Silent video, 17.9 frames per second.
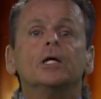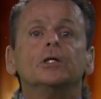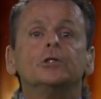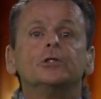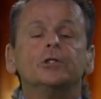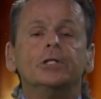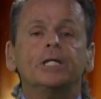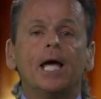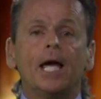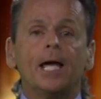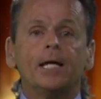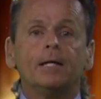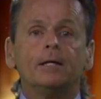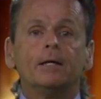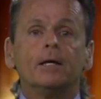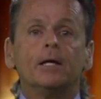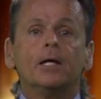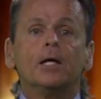
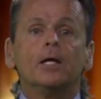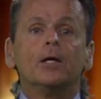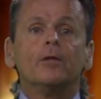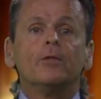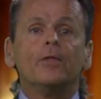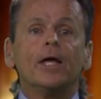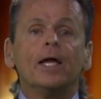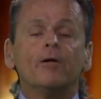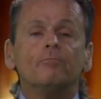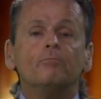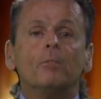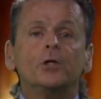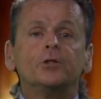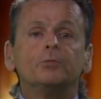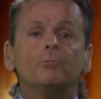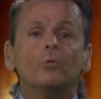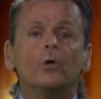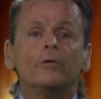Today, they have
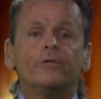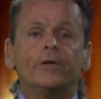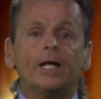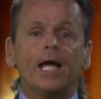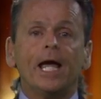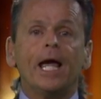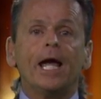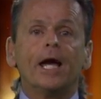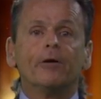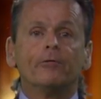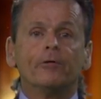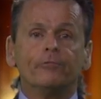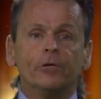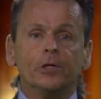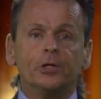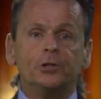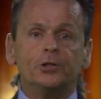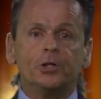much more of an air
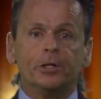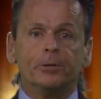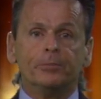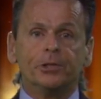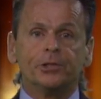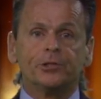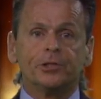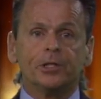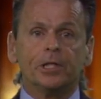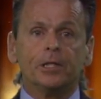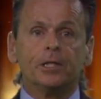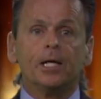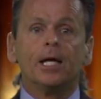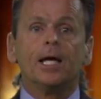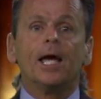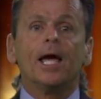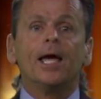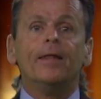of legitimacy,
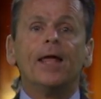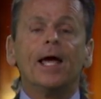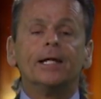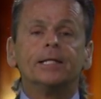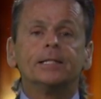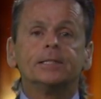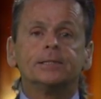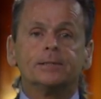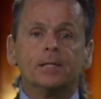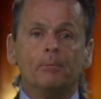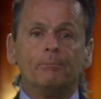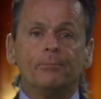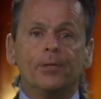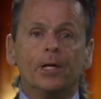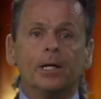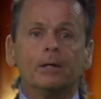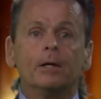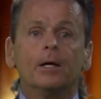and that is
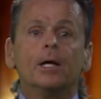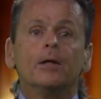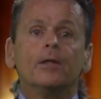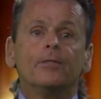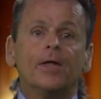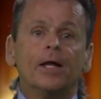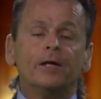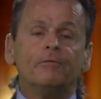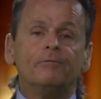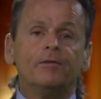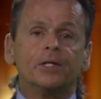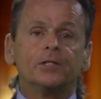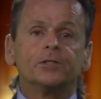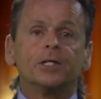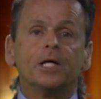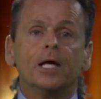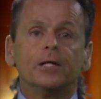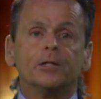something that
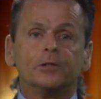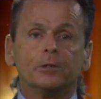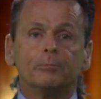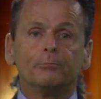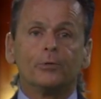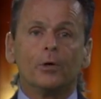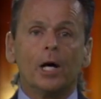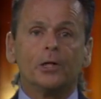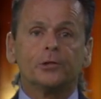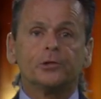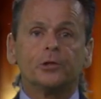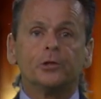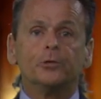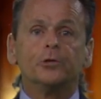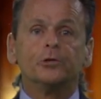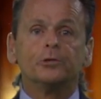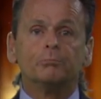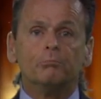investigators and
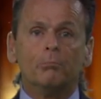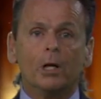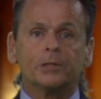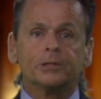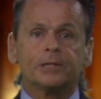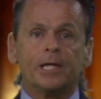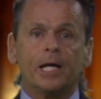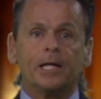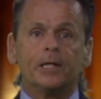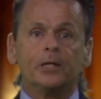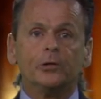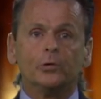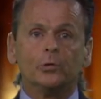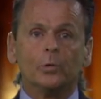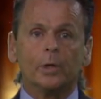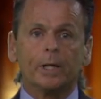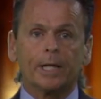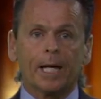prosecutors must take
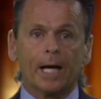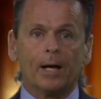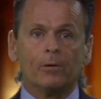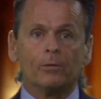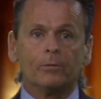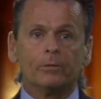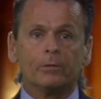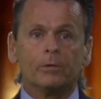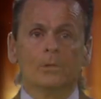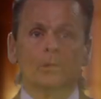into account.